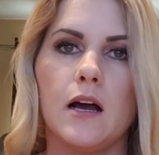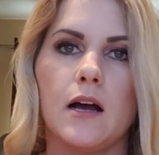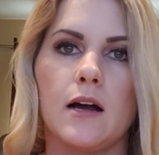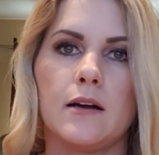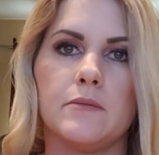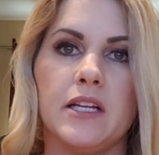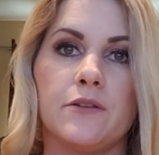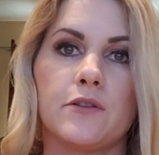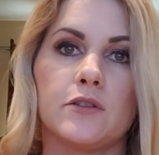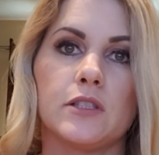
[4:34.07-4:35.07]
and a
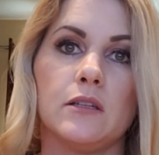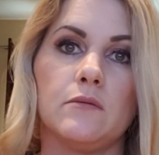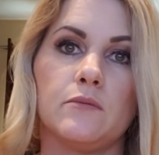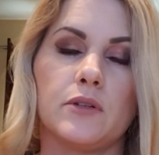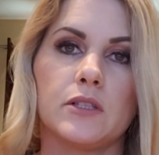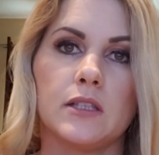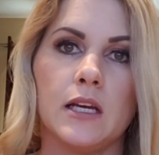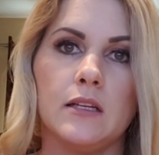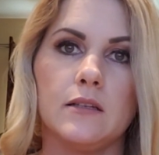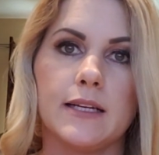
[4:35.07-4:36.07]

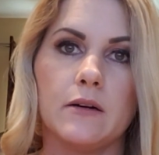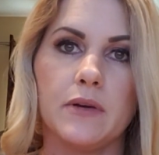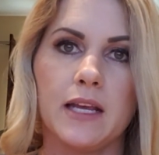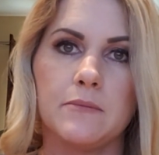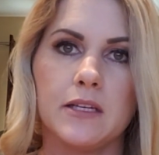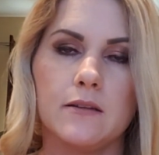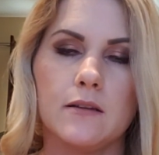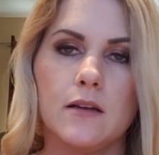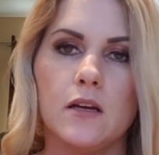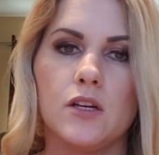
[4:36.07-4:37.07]
13% down payment.
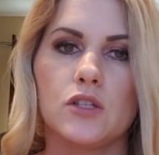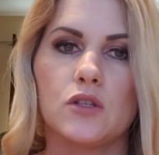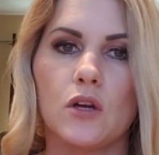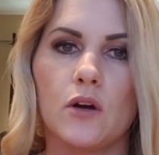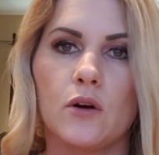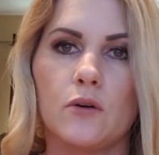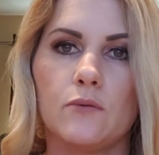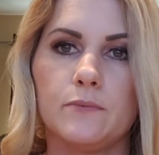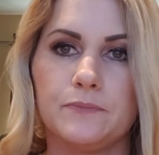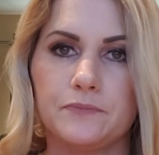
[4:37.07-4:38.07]

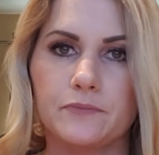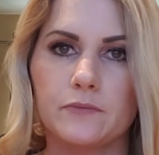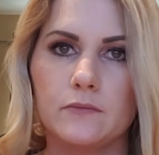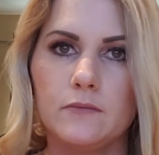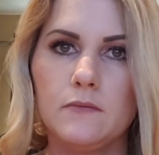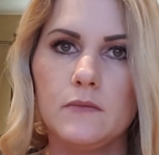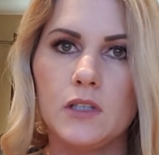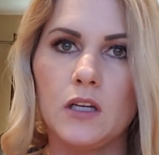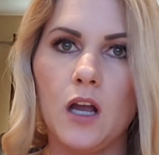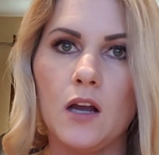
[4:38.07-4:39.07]
So
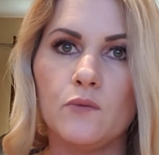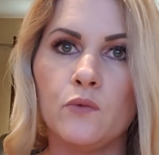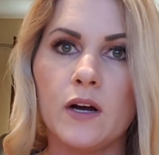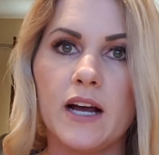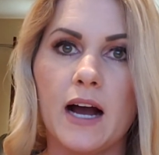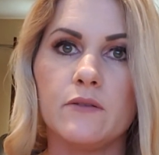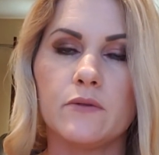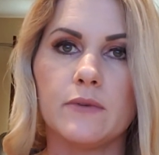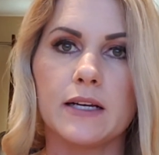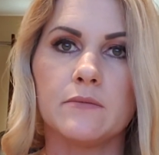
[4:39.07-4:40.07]
what I
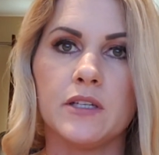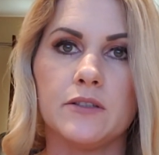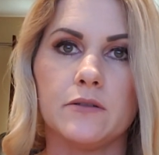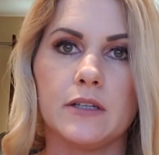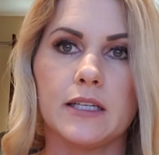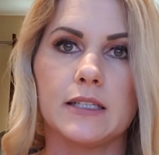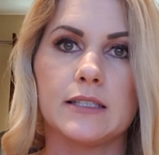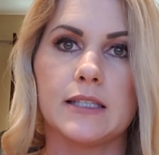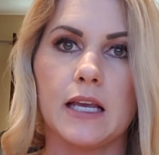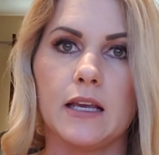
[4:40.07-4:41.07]
would recommend doing
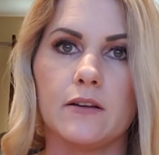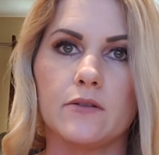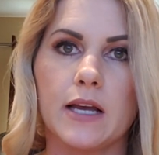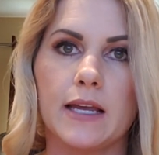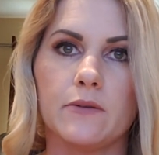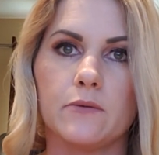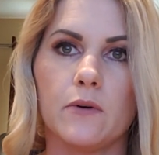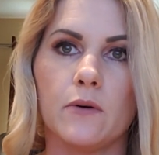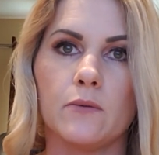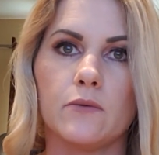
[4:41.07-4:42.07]
is saying, okay,
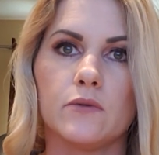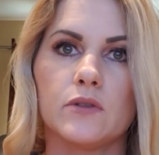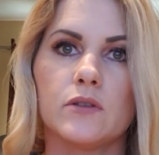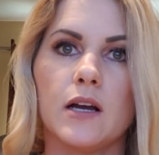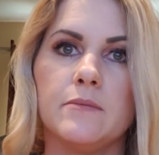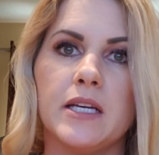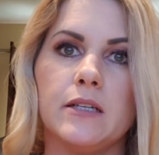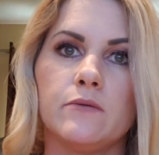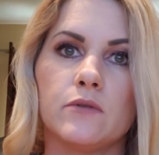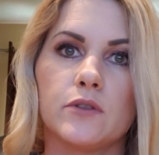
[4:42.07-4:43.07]
we'll come in
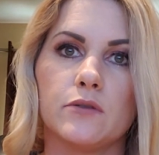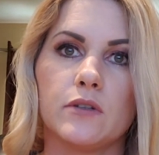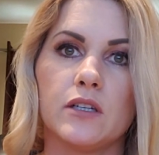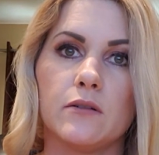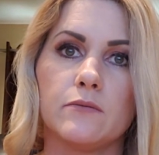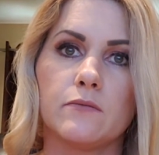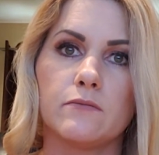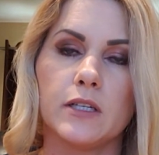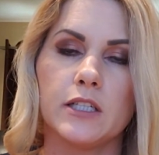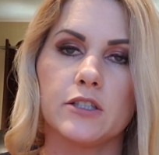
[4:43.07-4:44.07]
and we'll do a
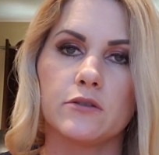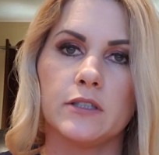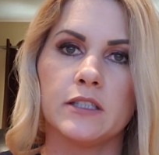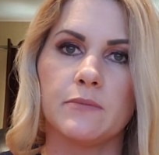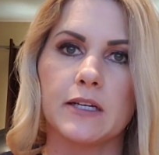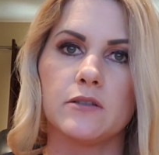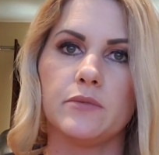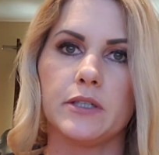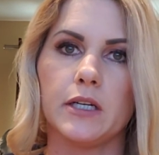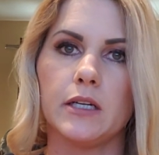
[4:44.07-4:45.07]
really short inspection
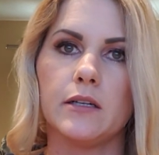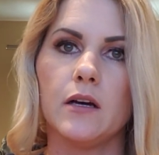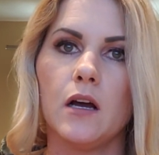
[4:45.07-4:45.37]
period,